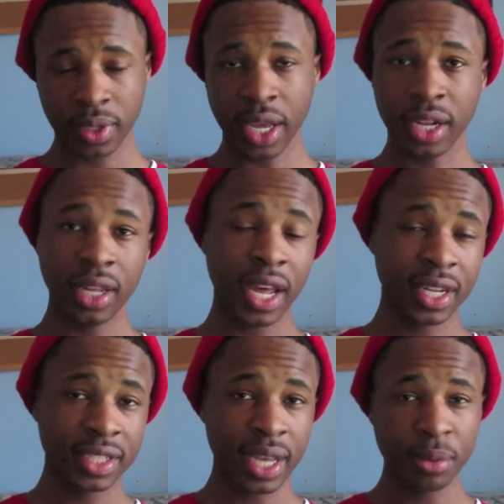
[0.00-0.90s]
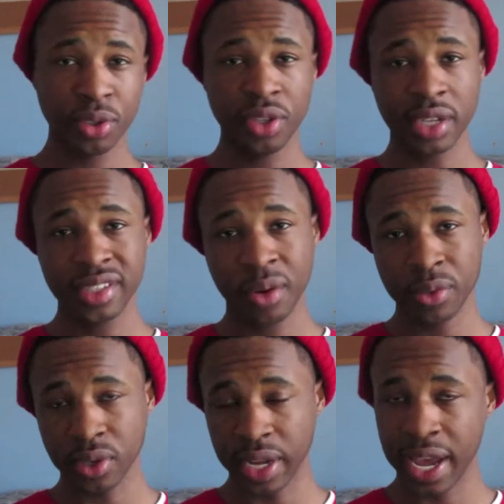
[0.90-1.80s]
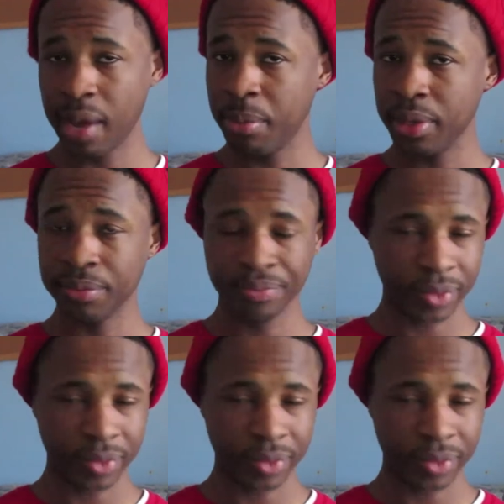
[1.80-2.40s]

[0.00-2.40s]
And a lot of the times you thought something was going to happen.